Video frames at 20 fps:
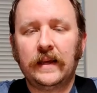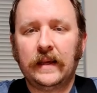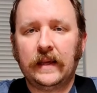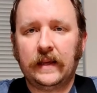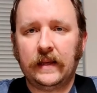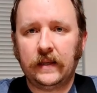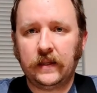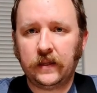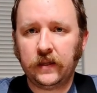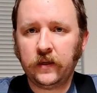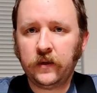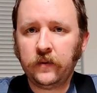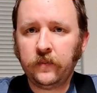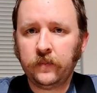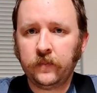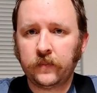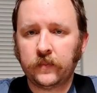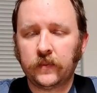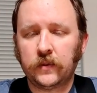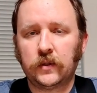heated
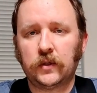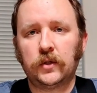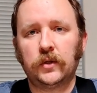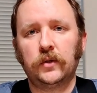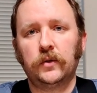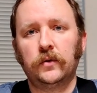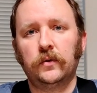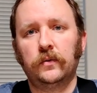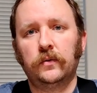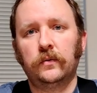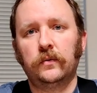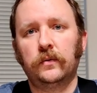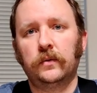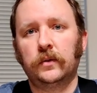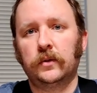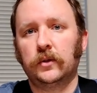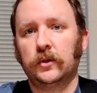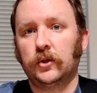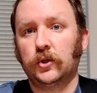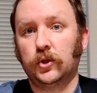to
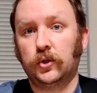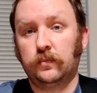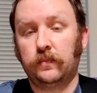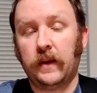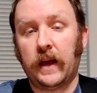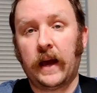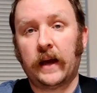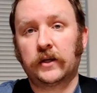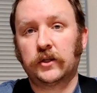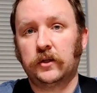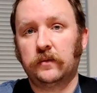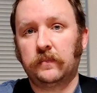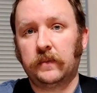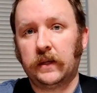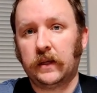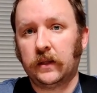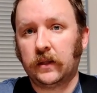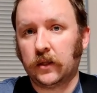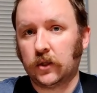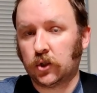actually
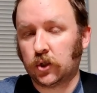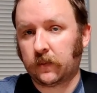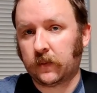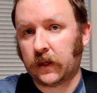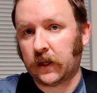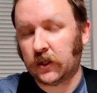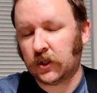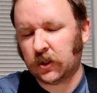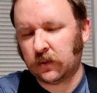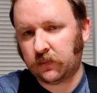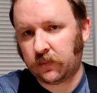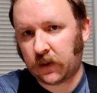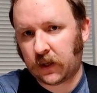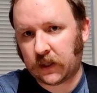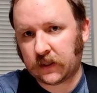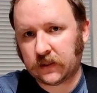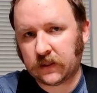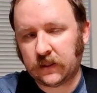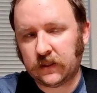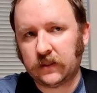begin the germination
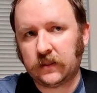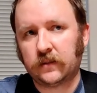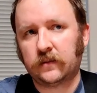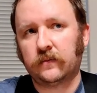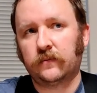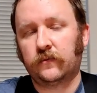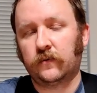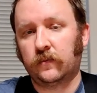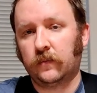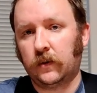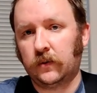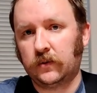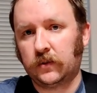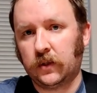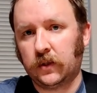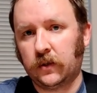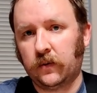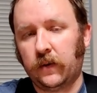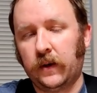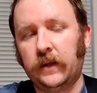process for most
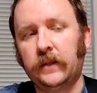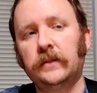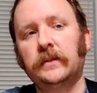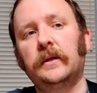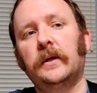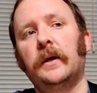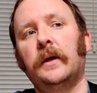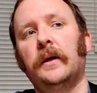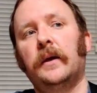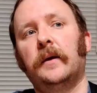of the grains,